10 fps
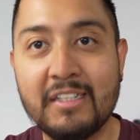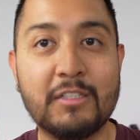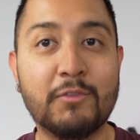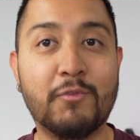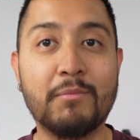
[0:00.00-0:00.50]
this
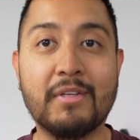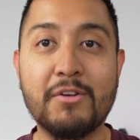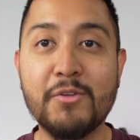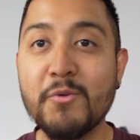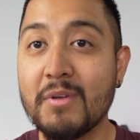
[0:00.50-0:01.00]
is from the
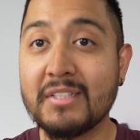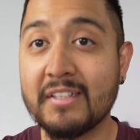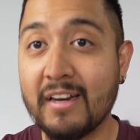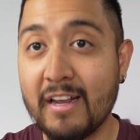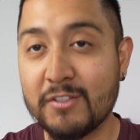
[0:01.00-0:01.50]
newest
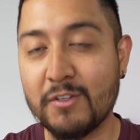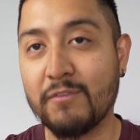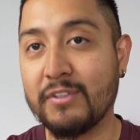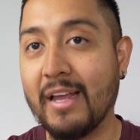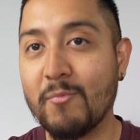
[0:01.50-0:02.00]
generation
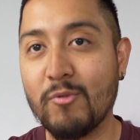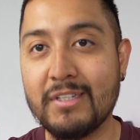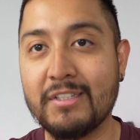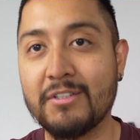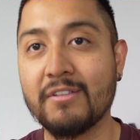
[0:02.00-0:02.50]
of Dell
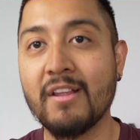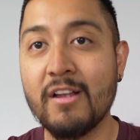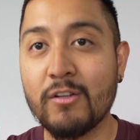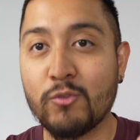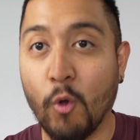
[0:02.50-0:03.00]
Precision
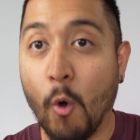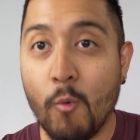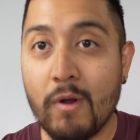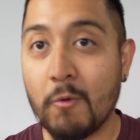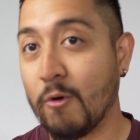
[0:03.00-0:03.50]

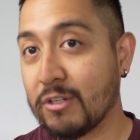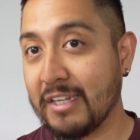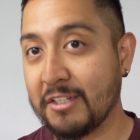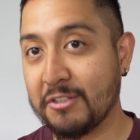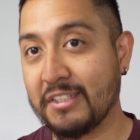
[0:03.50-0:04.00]
Tower
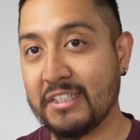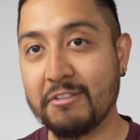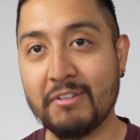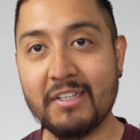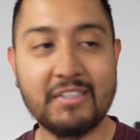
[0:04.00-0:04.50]
Workstation
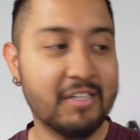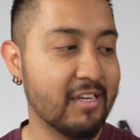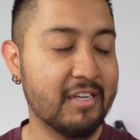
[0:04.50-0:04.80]
series.